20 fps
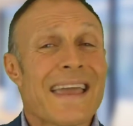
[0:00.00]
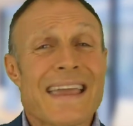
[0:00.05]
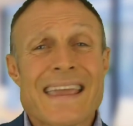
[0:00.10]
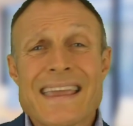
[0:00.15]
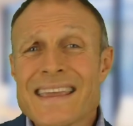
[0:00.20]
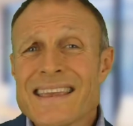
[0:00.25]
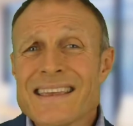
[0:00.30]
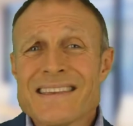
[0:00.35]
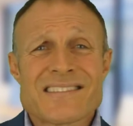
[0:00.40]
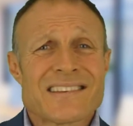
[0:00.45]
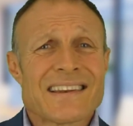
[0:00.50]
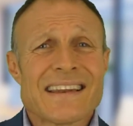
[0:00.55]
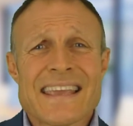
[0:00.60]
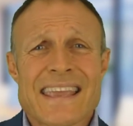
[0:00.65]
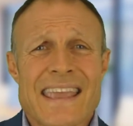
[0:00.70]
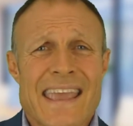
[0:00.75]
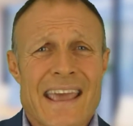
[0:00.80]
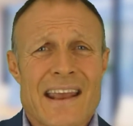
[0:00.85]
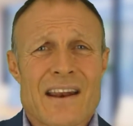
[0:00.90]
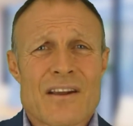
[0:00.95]
easily
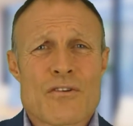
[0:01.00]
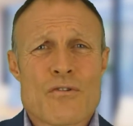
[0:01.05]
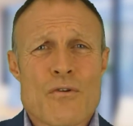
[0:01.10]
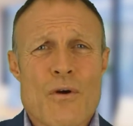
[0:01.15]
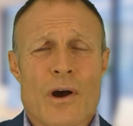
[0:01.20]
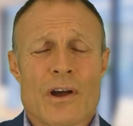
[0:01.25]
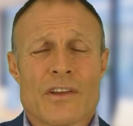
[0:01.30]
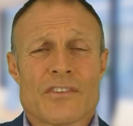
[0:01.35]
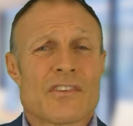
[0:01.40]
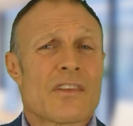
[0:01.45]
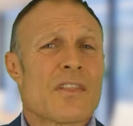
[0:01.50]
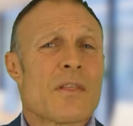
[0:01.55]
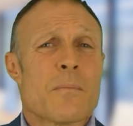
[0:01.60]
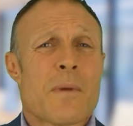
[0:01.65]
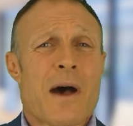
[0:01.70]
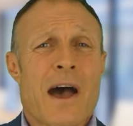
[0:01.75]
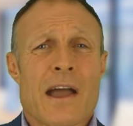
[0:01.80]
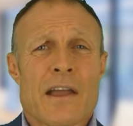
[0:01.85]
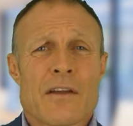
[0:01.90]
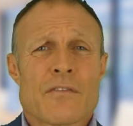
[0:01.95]
categorizing the
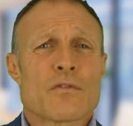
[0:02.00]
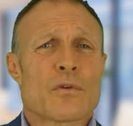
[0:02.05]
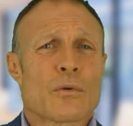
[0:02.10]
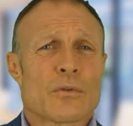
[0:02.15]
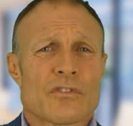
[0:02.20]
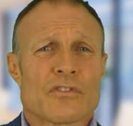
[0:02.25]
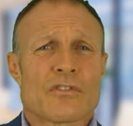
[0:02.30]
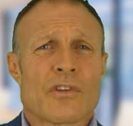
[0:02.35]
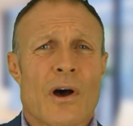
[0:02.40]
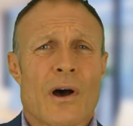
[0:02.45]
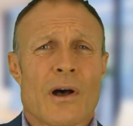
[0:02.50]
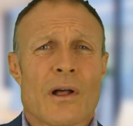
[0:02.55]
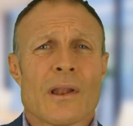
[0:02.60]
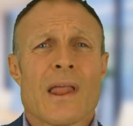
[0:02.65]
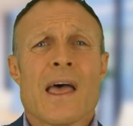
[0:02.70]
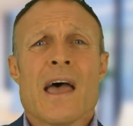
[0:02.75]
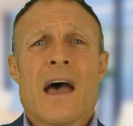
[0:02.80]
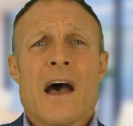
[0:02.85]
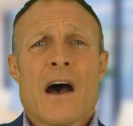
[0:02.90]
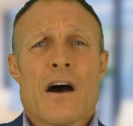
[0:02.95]
behavioral style
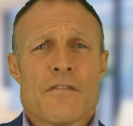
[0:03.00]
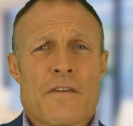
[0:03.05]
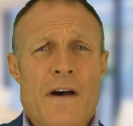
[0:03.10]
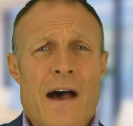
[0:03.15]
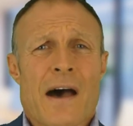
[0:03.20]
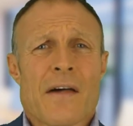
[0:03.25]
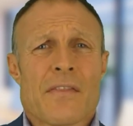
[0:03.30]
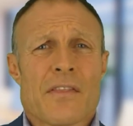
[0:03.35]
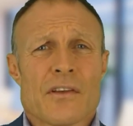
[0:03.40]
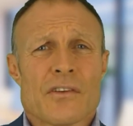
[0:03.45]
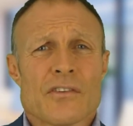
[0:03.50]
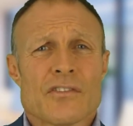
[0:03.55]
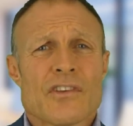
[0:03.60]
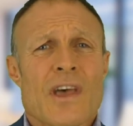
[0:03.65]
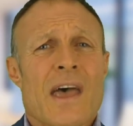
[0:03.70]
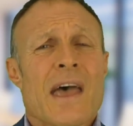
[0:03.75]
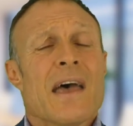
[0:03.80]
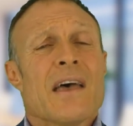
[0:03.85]
of others,